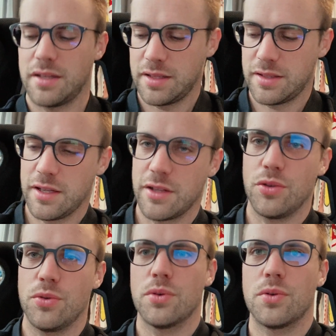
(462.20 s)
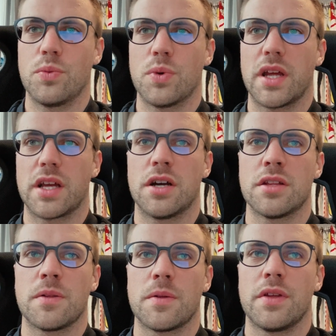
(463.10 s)
tell you what I
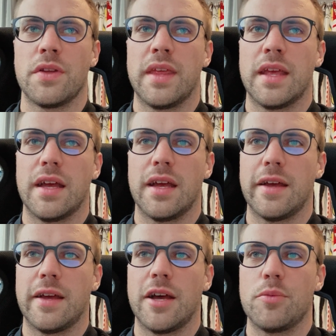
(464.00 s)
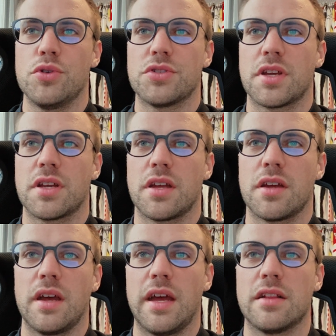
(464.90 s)
got. I'm using an
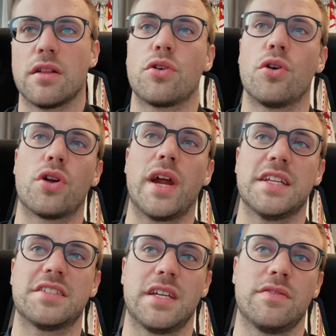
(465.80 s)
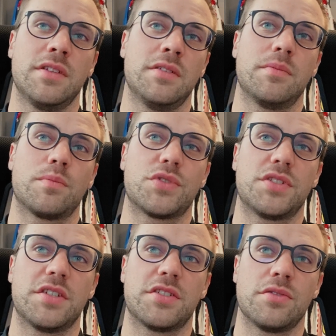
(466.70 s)
Intel Core i7
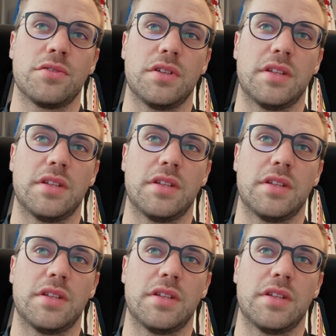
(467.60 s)
processor,